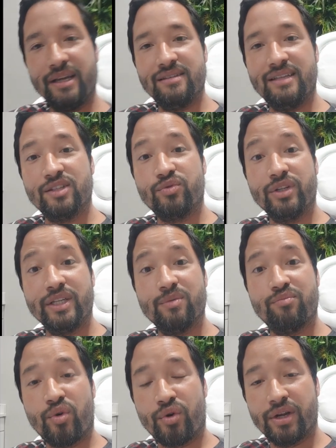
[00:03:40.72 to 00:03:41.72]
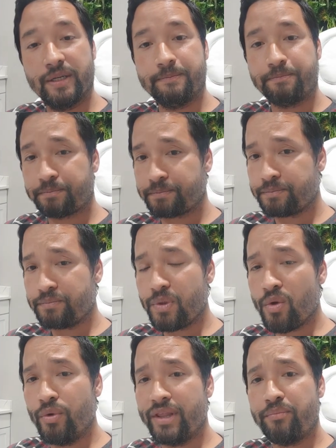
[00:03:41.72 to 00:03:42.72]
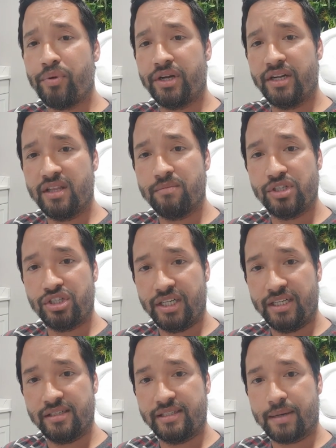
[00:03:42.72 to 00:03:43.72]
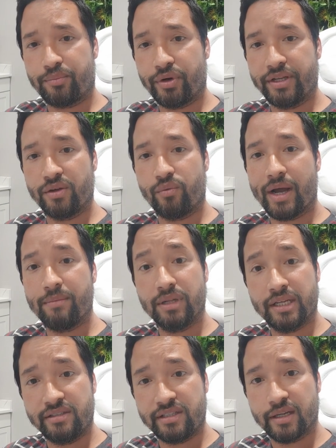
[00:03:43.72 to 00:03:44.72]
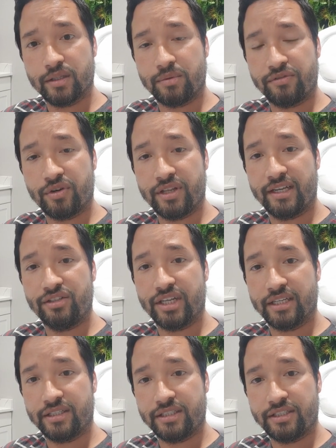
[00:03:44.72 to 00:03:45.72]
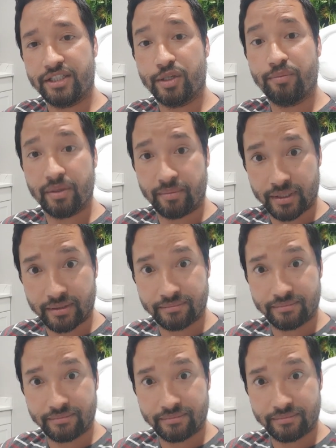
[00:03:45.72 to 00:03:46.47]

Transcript: because that's really important when they put it in the machine to separate the white blood cells before they inject it into your PP.